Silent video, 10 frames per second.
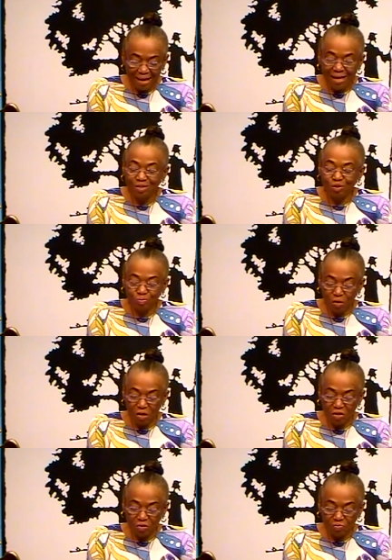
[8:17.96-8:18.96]
And
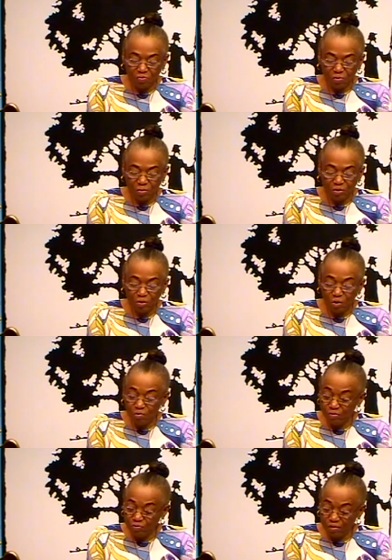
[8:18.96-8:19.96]
tomorrow, look forward to
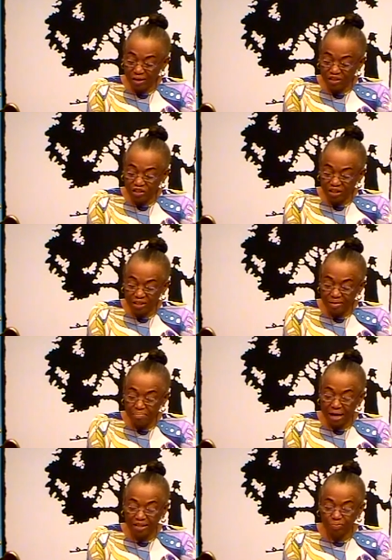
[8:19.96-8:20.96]
oven fried chicken,
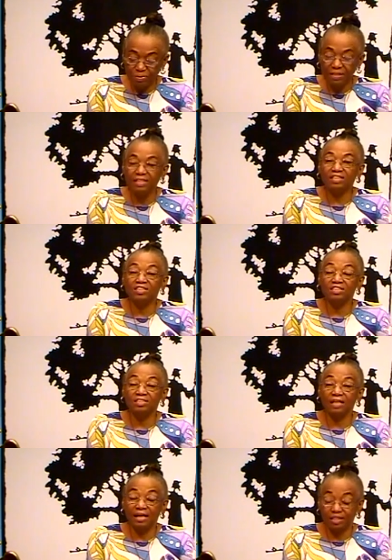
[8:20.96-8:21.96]
mashed
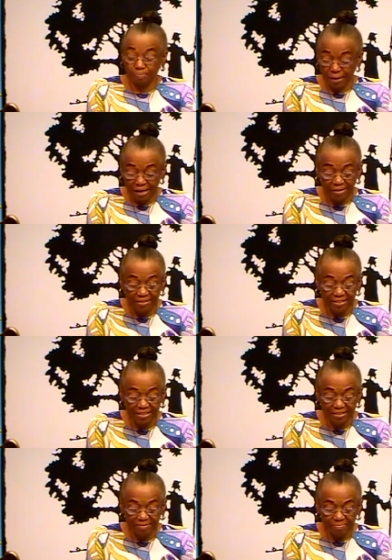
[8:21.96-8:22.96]
potatoes,
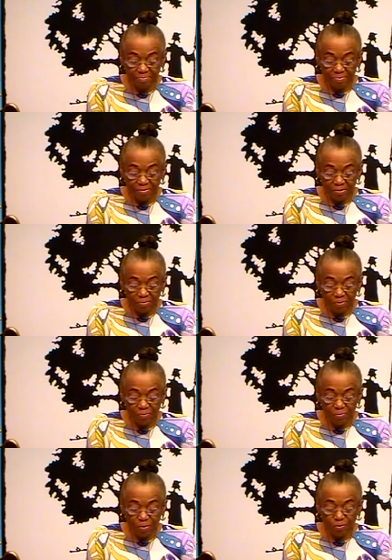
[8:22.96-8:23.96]
asparagus
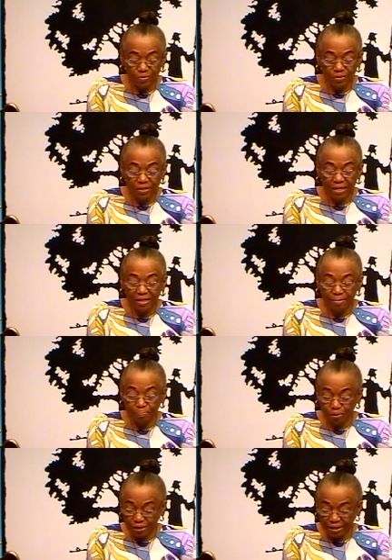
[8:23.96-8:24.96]
with rolls, and a
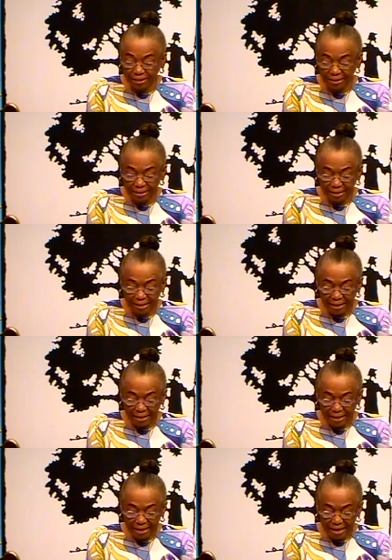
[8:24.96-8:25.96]
pudding,
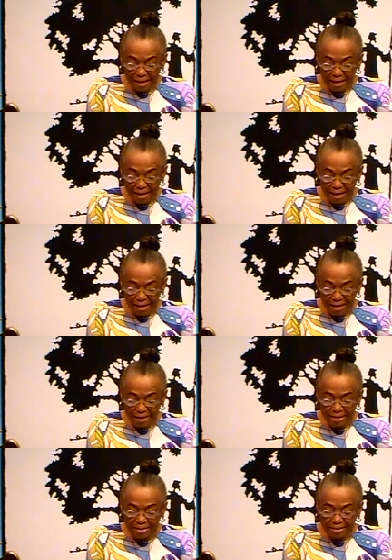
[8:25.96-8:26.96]

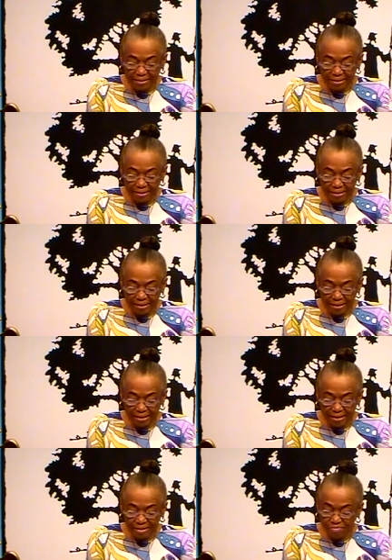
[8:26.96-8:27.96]
and
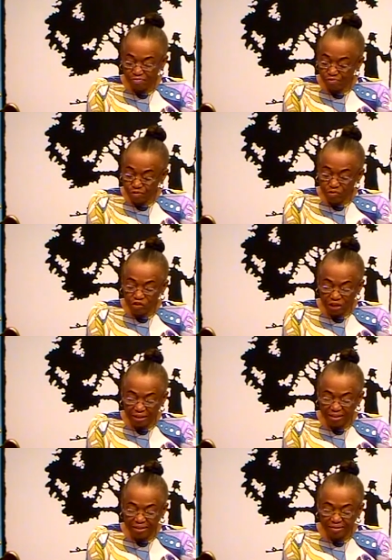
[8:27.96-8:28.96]
uh, fruit
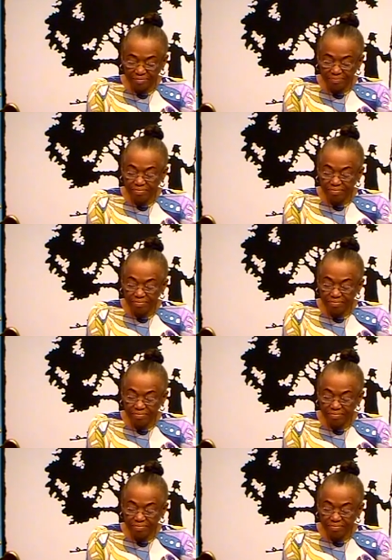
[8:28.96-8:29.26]
gelatin.